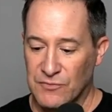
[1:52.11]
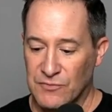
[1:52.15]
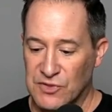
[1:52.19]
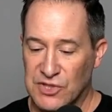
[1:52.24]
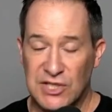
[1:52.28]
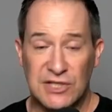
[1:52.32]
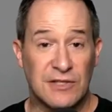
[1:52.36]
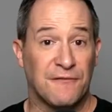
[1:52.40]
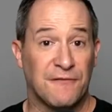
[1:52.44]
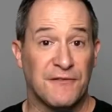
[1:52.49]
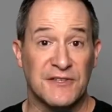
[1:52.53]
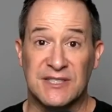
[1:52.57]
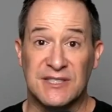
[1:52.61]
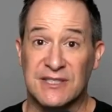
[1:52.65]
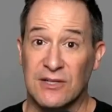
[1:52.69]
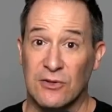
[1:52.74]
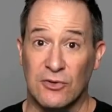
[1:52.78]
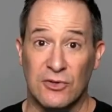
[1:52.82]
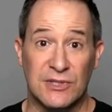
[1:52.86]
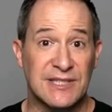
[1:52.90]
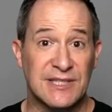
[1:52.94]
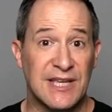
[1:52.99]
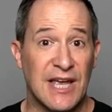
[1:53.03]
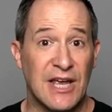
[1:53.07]
She's a
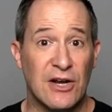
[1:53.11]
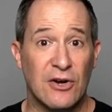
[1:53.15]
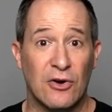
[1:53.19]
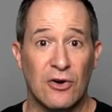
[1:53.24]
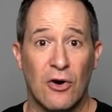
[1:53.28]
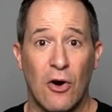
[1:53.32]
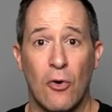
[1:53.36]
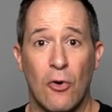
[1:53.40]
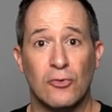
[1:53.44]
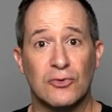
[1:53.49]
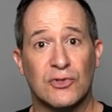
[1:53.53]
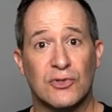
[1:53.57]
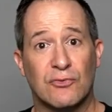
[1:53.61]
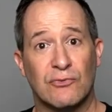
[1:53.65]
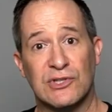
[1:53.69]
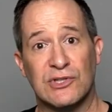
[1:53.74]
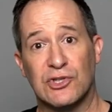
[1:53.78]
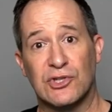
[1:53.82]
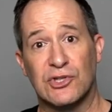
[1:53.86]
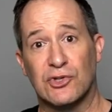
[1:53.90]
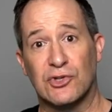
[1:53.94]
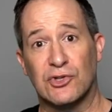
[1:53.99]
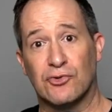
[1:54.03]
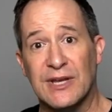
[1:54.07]
facilitator, hosts
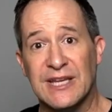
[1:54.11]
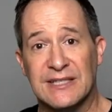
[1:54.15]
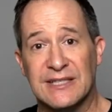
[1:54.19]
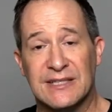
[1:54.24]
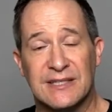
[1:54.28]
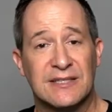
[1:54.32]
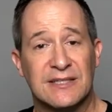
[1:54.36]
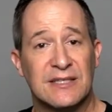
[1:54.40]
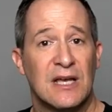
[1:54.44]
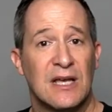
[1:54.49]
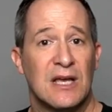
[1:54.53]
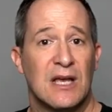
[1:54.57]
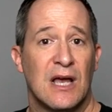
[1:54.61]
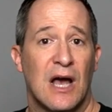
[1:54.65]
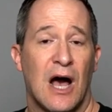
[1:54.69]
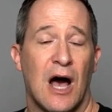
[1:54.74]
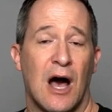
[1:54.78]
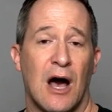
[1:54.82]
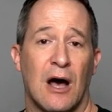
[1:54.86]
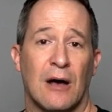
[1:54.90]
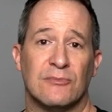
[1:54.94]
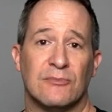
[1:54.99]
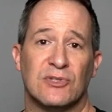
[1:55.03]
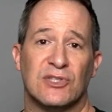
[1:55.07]
retreats.
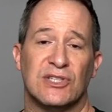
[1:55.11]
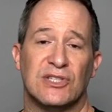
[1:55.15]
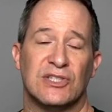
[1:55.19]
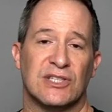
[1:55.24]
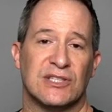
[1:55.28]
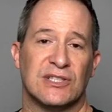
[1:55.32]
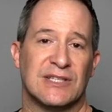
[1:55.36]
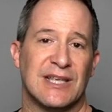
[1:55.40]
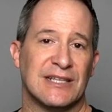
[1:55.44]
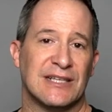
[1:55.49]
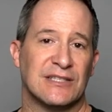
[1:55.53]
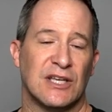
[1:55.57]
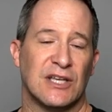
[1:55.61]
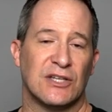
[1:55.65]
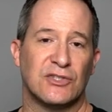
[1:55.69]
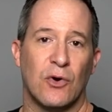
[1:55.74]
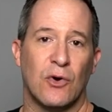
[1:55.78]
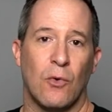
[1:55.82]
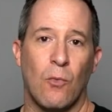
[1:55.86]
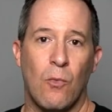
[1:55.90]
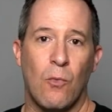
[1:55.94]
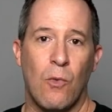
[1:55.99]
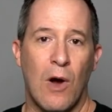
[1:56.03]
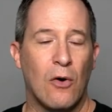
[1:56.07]
She just has
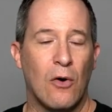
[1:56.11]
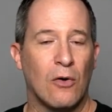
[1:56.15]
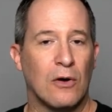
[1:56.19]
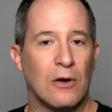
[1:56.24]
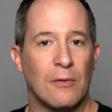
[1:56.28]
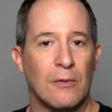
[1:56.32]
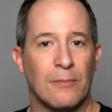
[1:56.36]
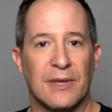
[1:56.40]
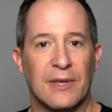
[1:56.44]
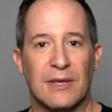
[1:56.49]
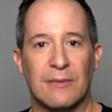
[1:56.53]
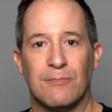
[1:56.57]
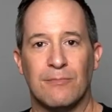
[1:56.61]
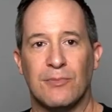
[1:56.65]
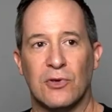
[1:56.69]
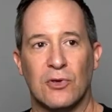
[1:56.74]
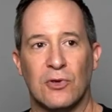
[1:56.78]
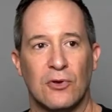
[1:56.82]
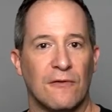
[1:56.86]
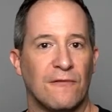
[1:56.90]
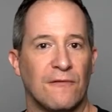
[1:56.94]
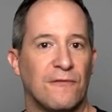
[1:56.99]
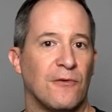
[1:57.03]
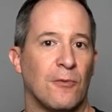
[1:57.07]
such a welcoming,
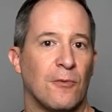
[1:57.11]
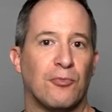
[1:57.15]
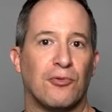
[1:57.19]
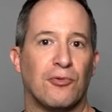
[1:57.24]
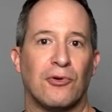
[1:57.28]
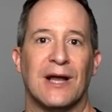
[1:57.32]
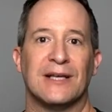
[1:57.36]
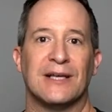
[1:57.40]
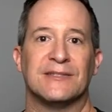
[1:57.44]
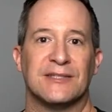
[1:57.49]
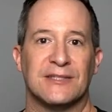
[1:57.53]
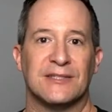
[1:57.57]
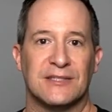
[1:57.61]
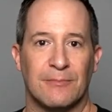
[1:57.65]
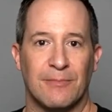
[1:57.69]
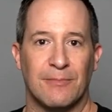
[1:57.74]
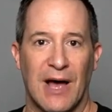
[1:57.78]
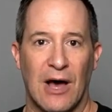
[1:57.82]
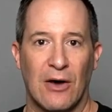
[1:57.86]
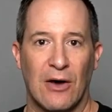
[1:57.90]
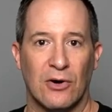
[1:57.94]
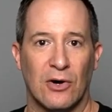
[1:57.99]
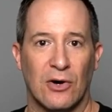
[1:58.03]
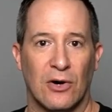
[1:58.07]
beautiful presence
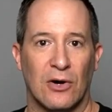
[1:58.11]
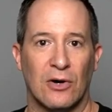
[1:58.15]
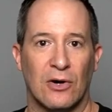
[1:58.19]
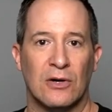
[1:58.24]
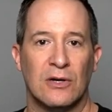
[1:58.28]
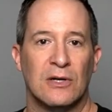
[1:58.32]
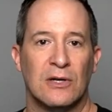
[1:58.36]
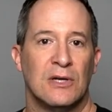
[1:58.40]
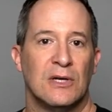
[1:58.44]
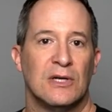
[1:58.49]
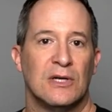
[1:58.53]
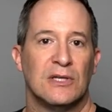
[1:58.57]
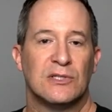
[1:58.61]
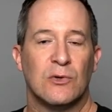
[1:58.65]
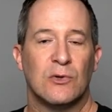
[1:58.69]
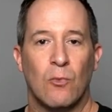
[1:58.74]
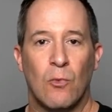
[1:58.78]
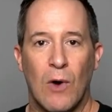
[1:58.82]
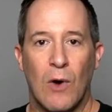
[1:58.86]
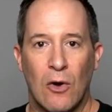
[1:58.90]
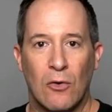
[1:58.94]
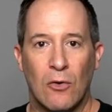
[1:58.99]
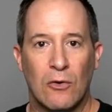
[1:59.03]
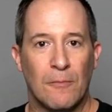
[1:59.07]
about her to
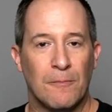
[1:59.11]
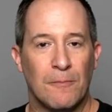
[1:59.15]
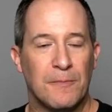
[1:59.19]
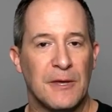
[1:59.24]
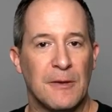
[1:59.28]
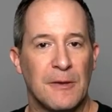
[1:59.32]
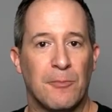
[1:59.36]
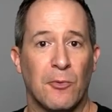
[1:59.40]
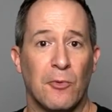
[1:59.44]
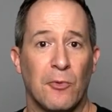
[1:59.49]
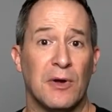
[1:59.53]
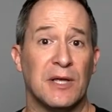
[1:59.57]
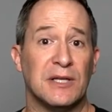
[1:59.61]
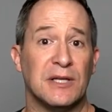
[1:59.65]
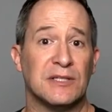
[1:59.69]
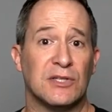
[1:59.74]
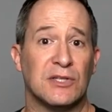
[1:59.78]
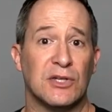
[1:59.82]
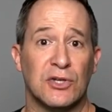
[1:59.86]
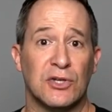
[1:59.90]
welcome people in,